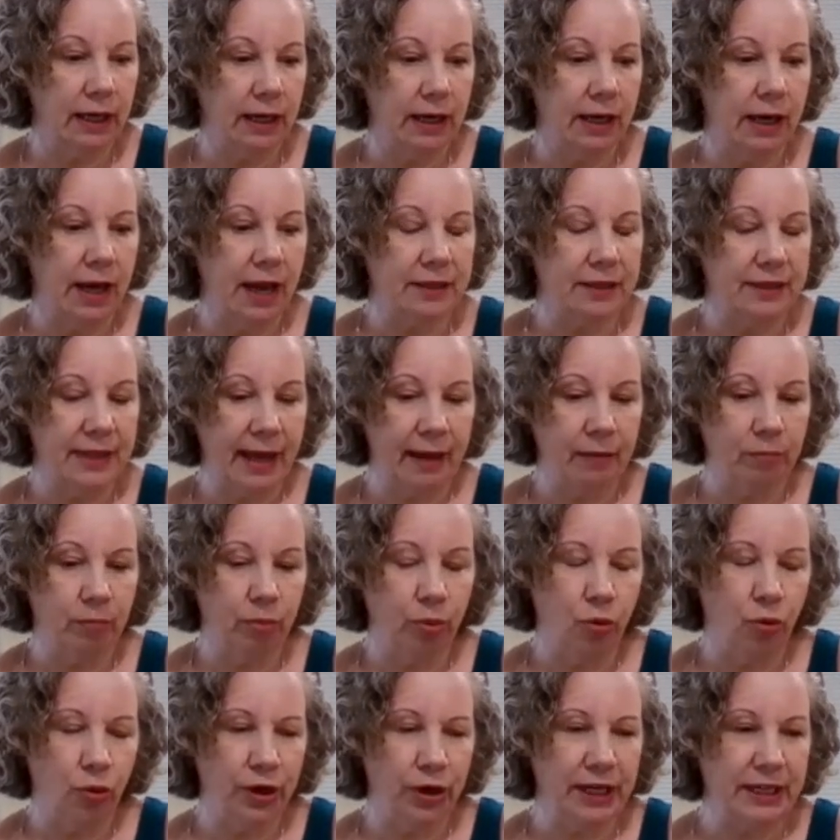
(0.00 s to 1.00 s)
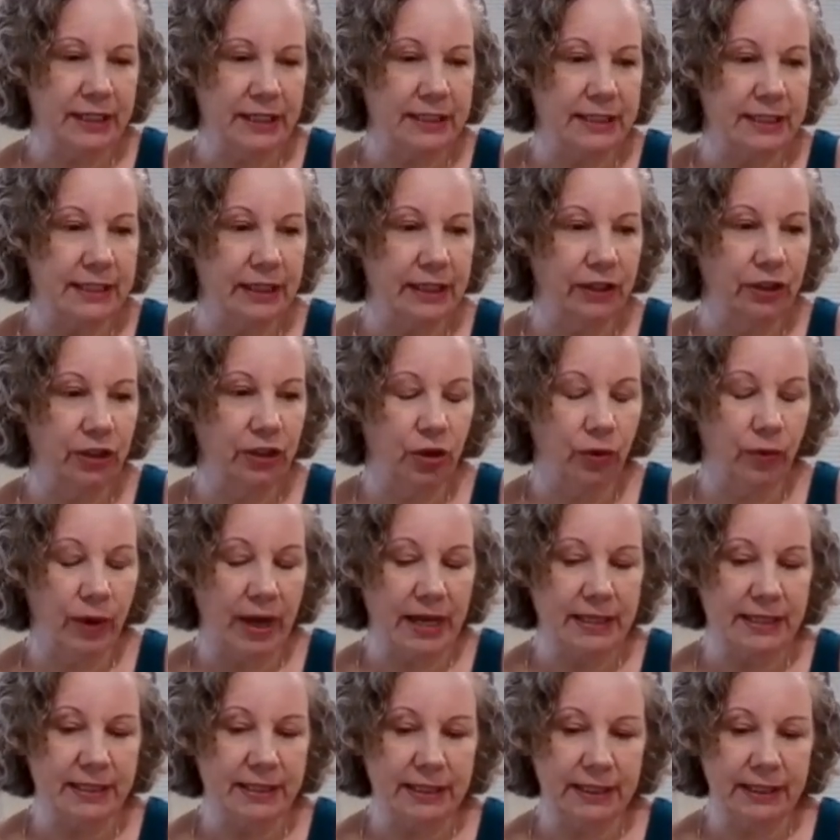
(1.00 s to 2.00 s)
at that point, you know, I
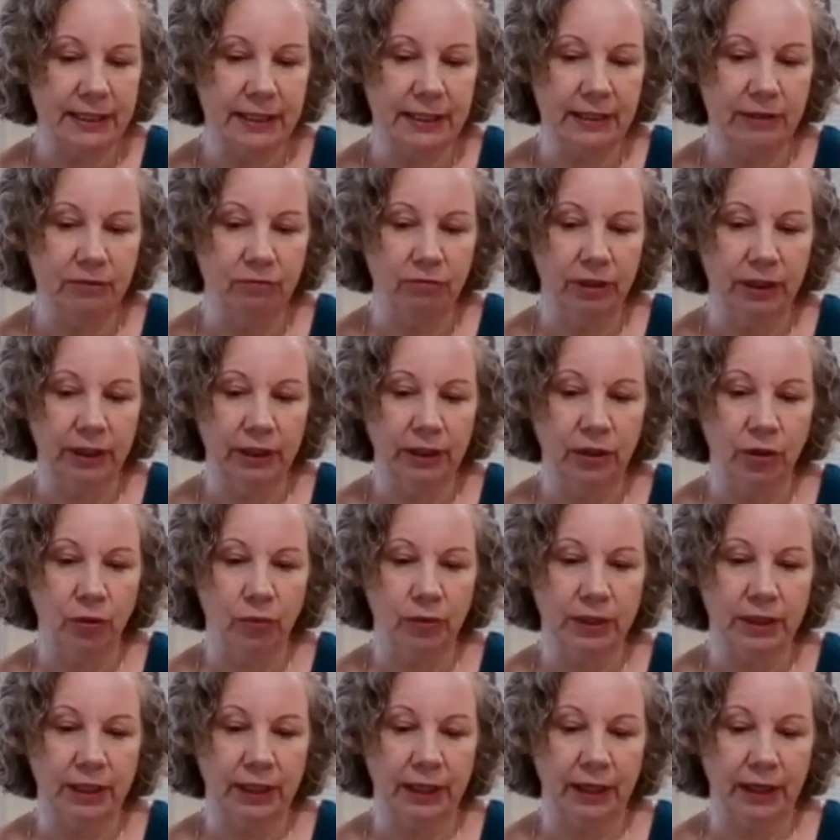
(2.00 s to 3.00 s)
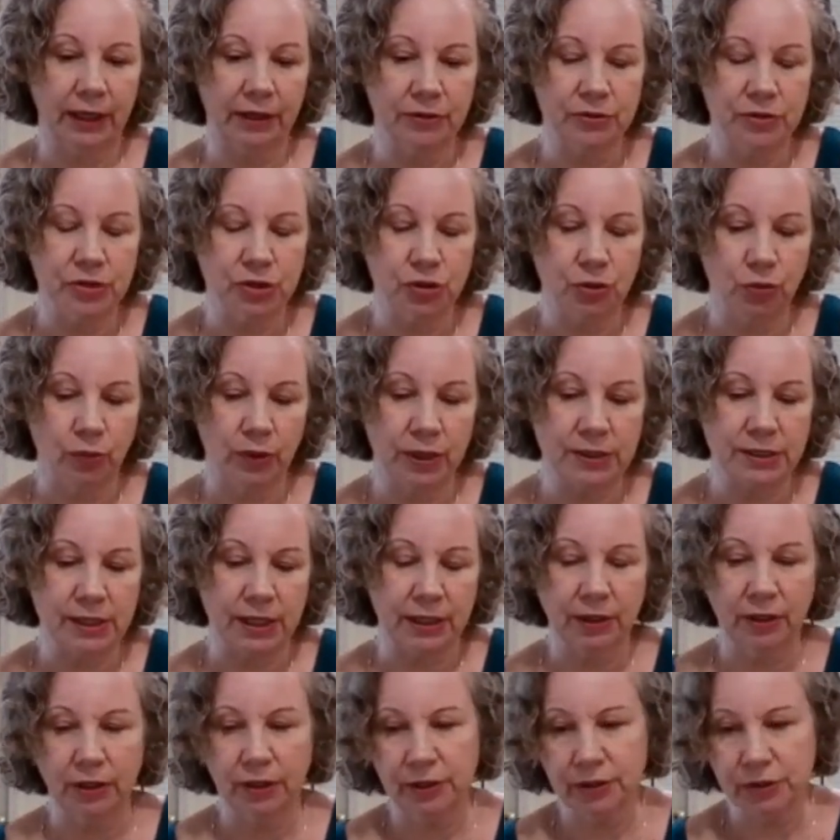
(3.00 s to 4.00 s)
didn't really know what the answer was. I
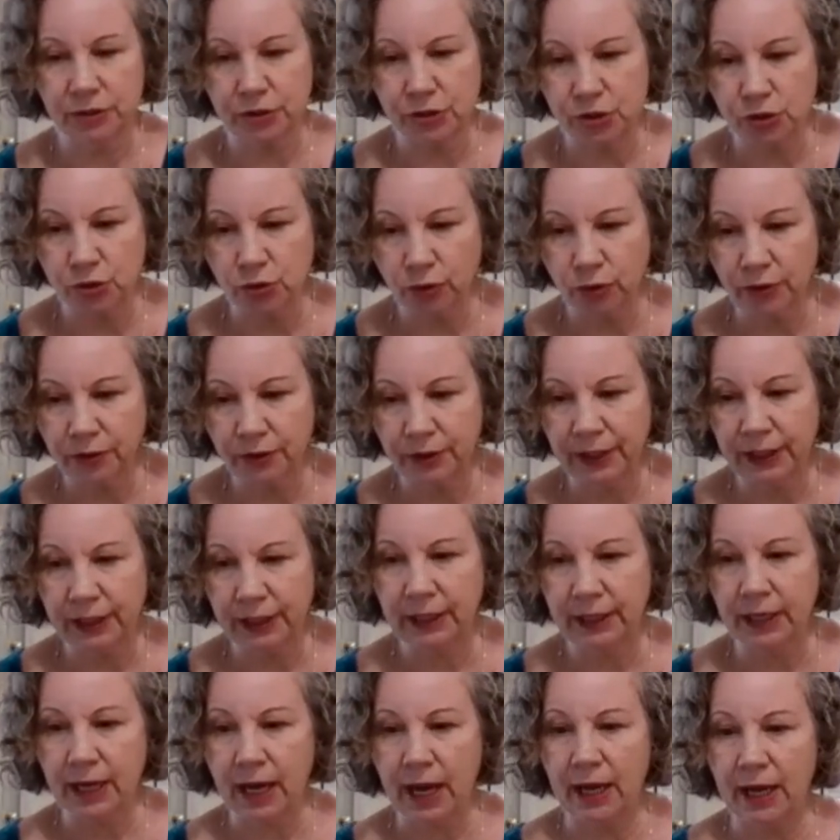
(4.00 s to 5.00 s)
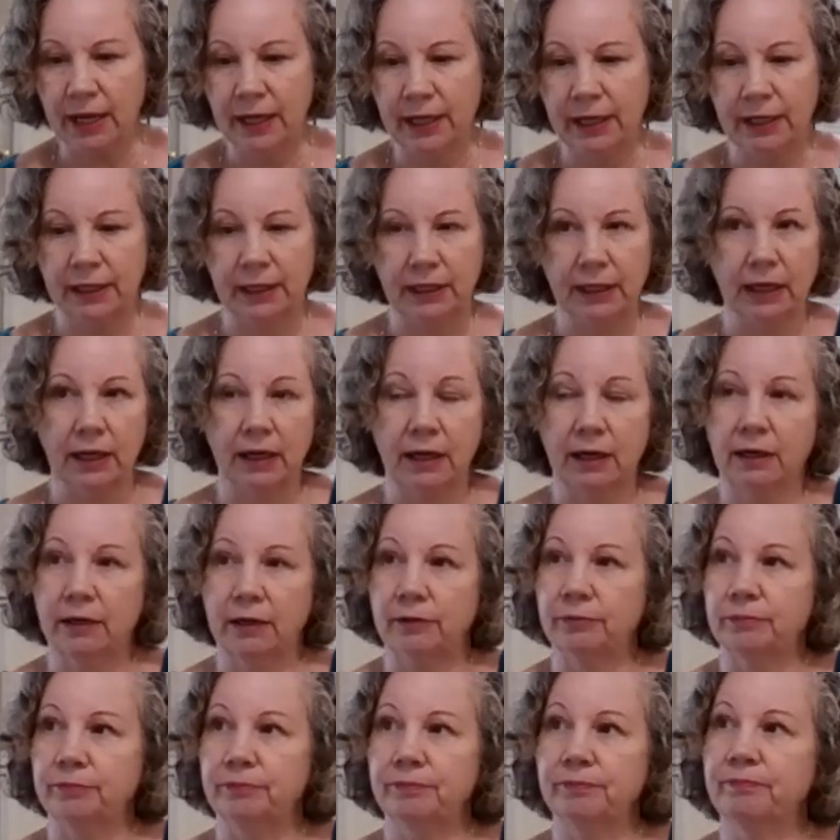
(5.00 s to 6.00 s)
heard her story. I, um,